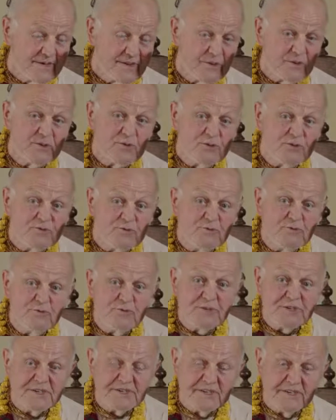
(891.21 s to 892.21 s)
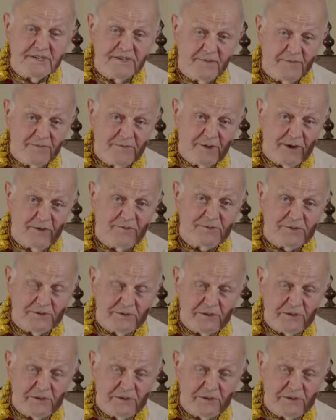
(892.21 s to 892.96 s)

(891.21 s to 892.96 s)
The cruelty of the